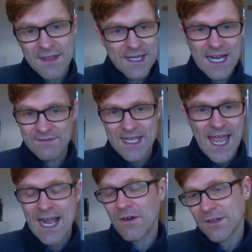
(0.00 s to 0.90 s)
They didn't have to
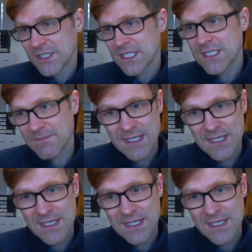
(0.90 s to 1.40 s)
hang on just